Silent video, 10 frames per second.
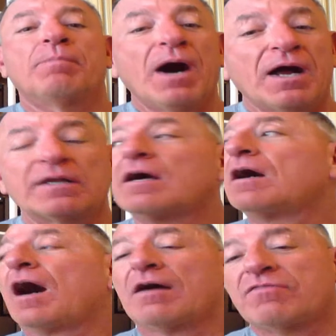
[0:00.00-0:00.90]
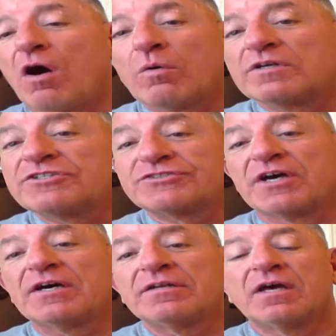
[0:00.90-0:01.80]
But I've always
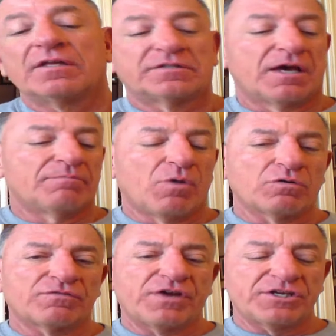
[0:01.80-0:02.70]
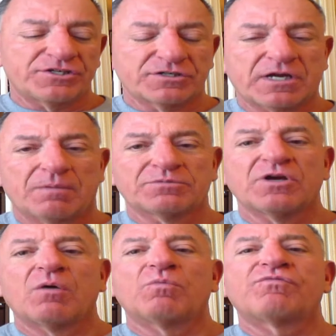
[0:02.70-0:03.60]
said that motivation comes
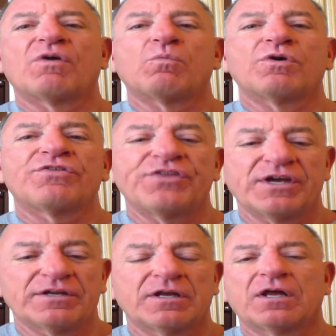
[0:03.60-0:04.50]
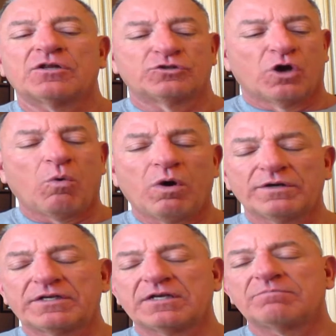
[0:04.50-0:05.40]
from within. No
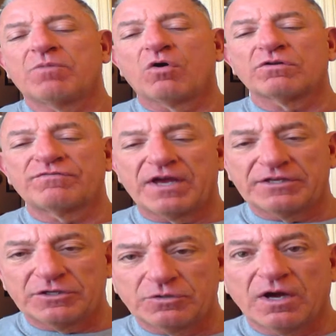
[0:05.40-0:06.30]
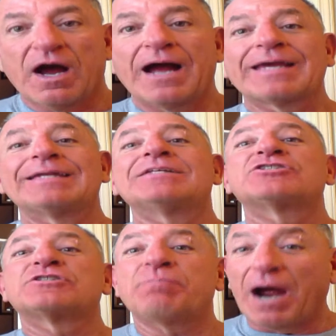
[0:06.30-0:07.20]
one can motivate you. I can
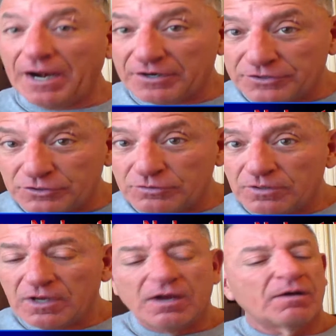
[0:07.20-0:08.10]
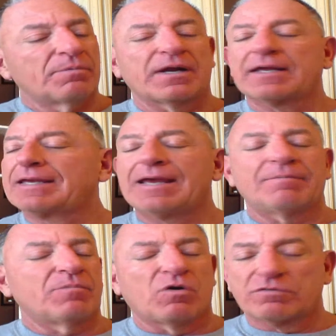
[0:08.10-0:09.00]
inspire you, but I
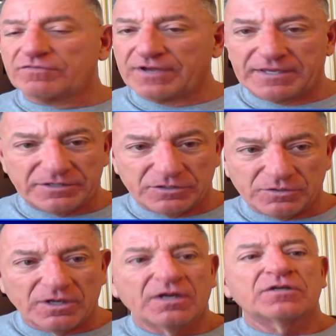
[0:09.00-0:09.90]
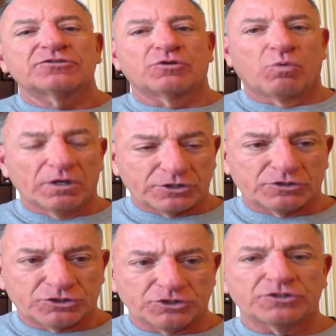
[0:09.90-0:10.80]
can't motivate you. So
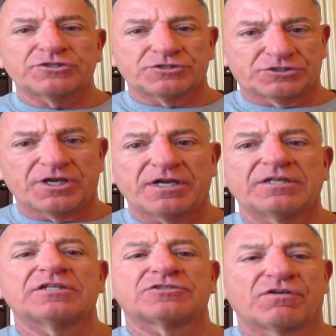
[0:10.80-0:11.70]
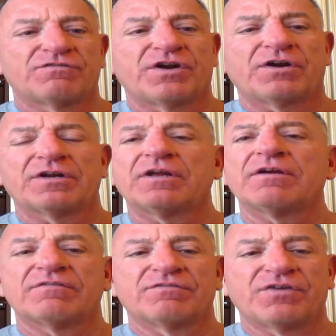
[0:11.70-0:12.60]
what Serge is saying is very,
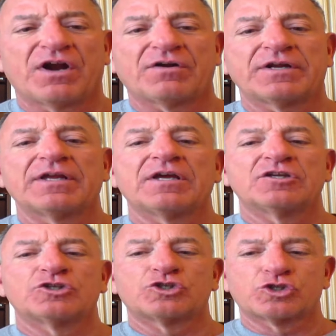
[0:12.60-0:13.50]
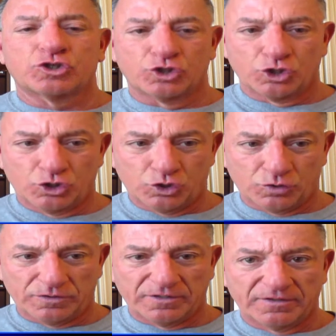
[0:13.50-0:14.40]
very
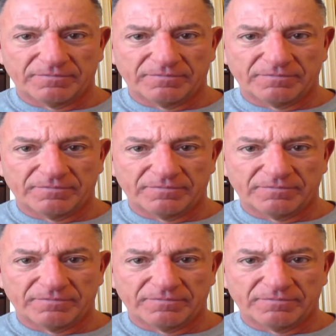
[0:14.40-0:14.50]
true.